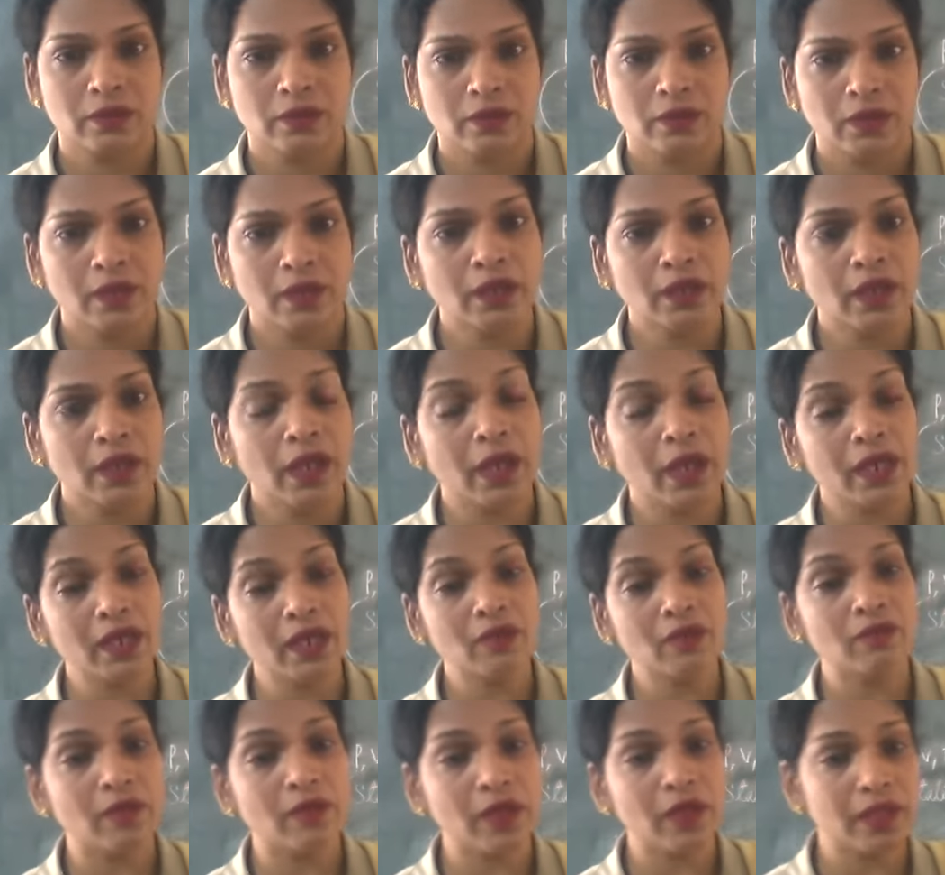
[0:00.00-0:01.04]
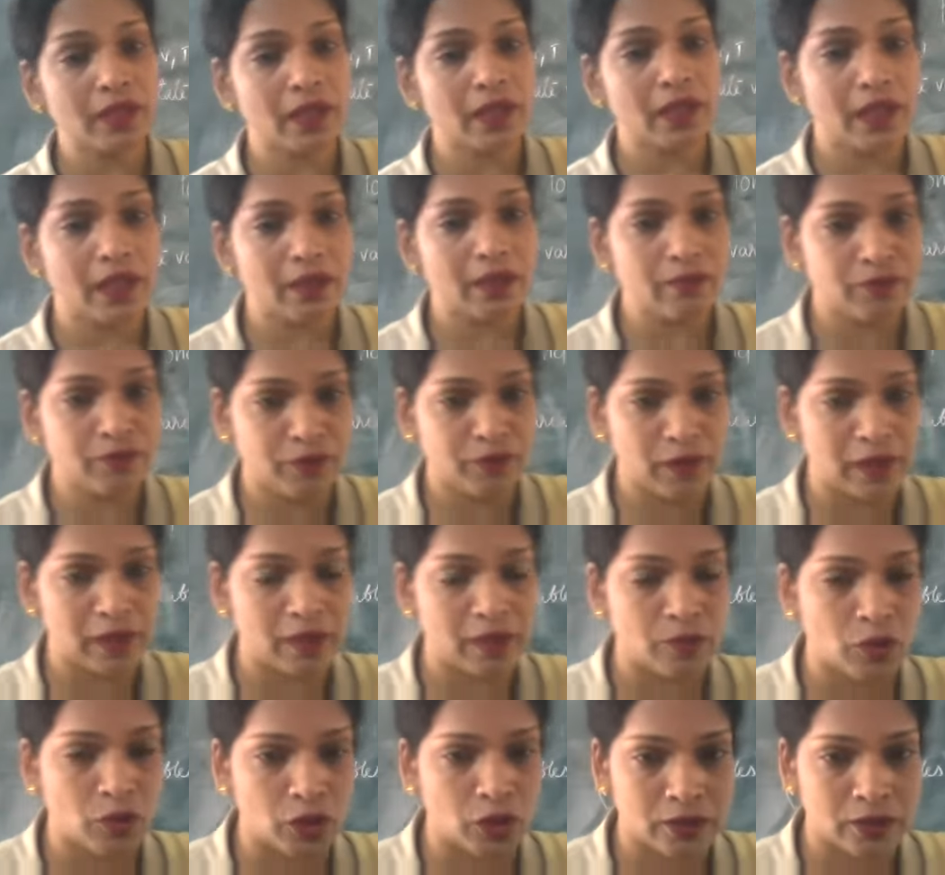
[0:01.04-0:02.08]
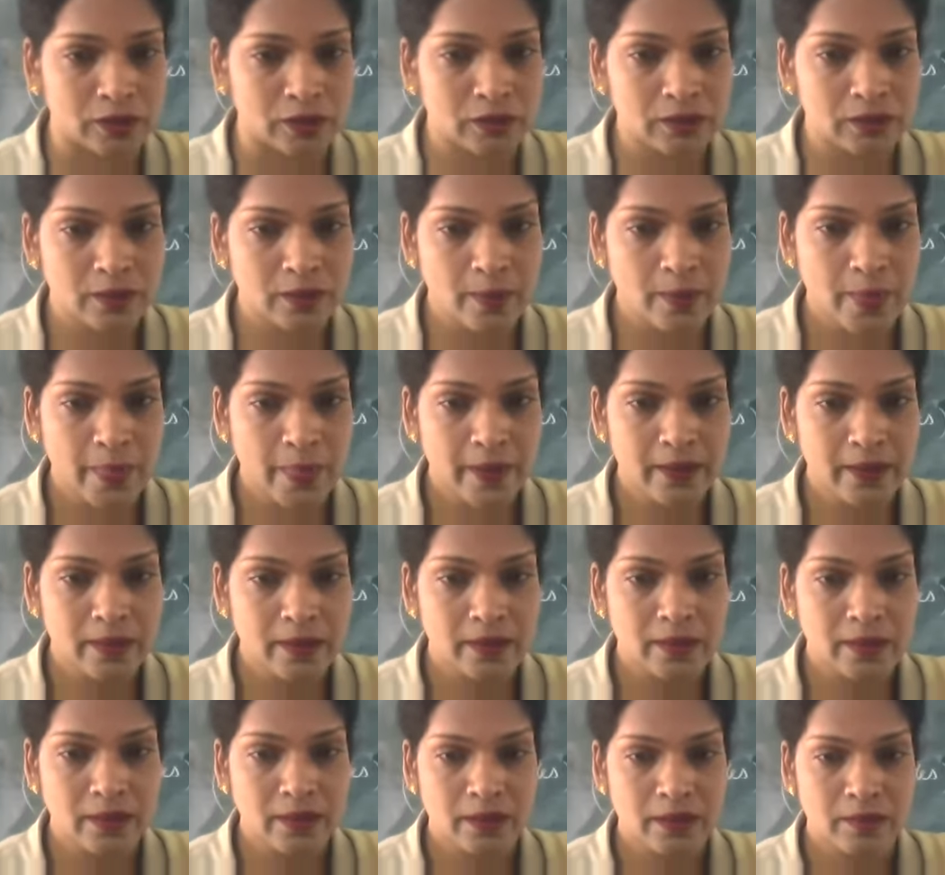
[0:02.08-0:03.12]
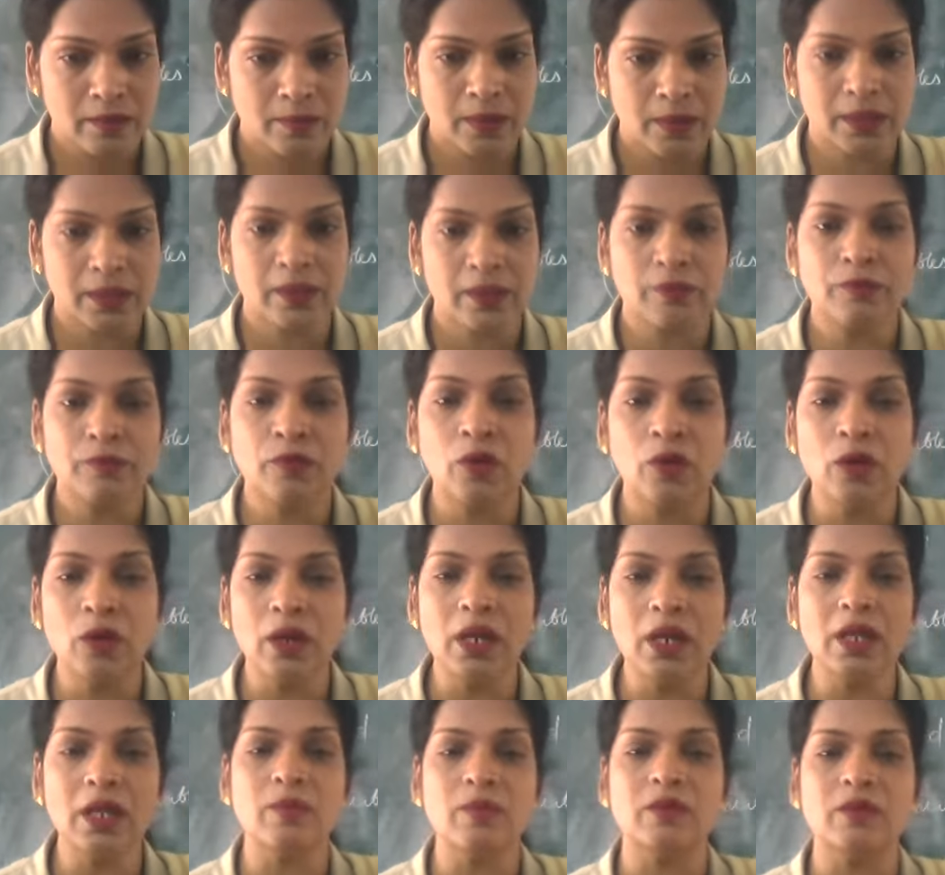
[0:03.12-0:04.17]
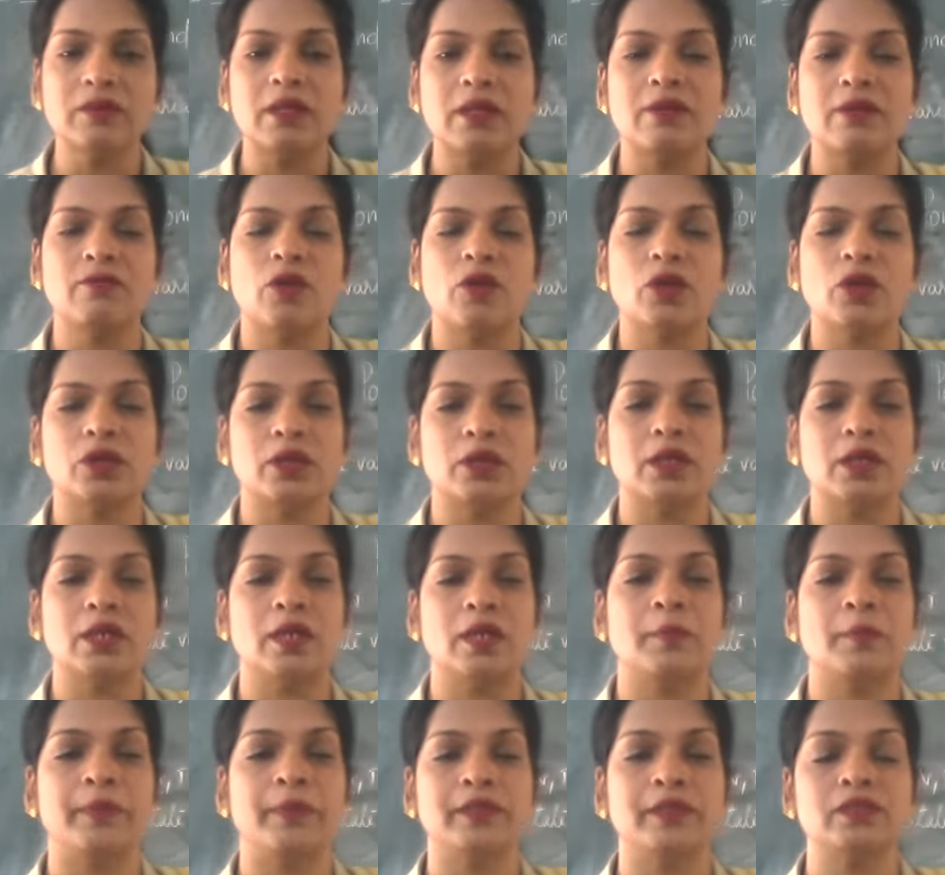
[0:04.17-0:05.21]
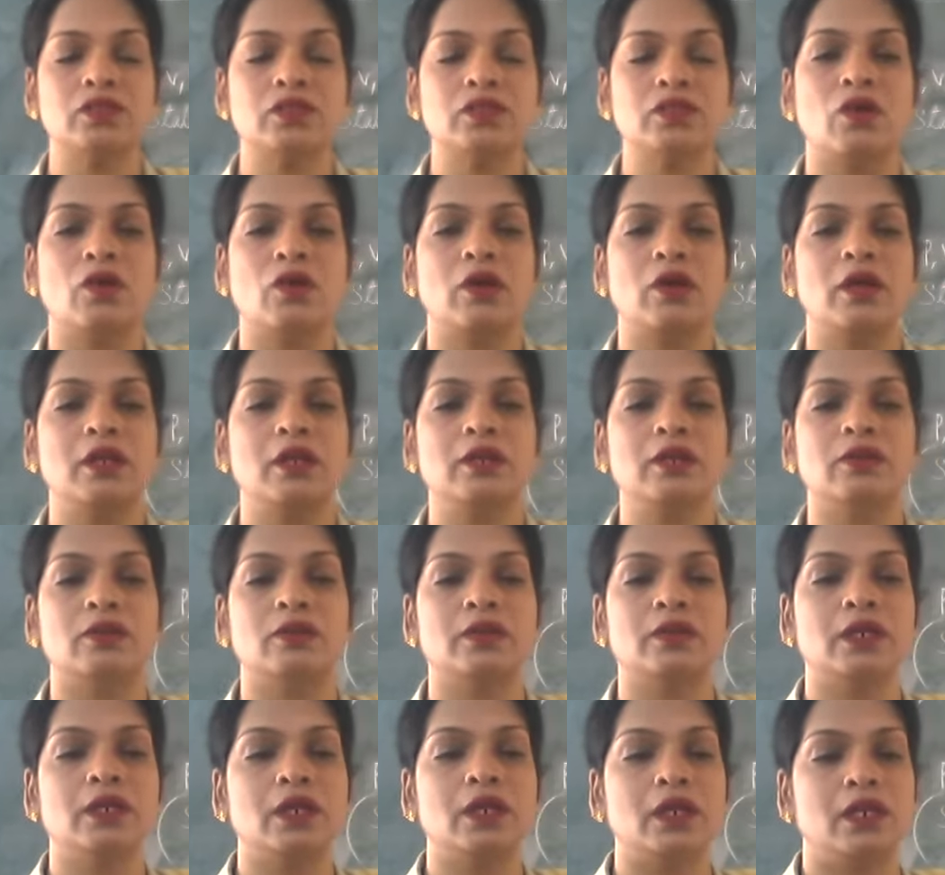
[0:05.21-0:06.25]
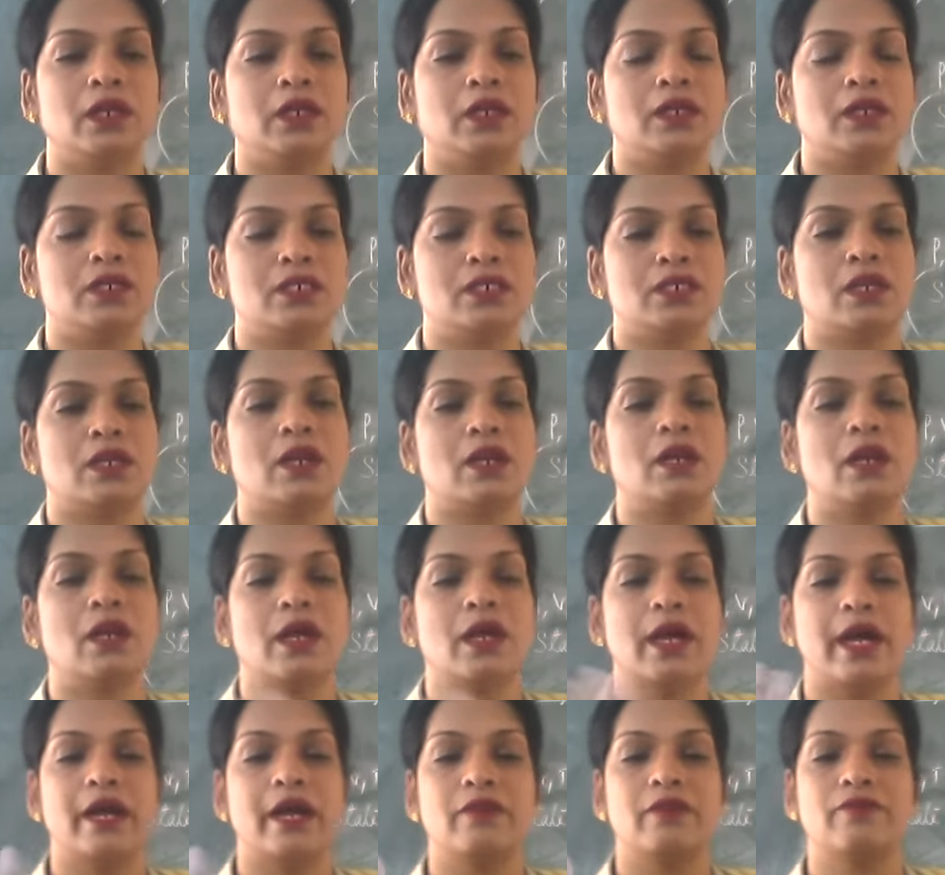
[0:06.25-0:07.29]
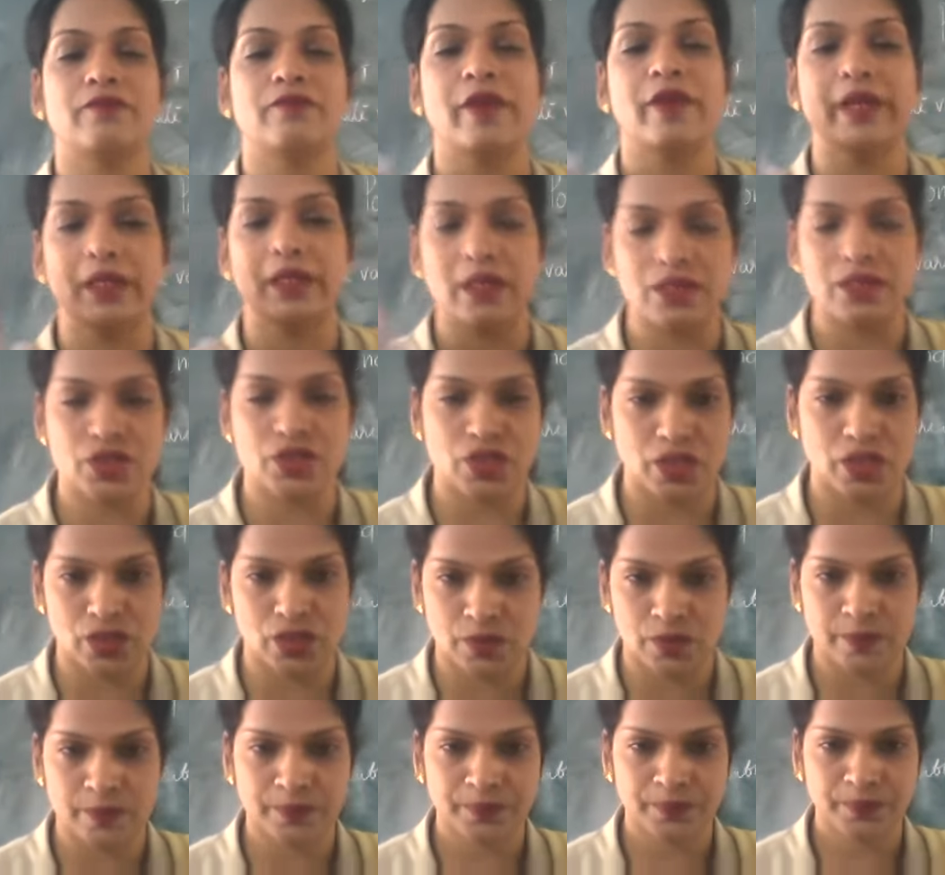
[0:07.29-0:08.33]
In any way they can fill the water, but the volume of that water depends only on the initial and final stage.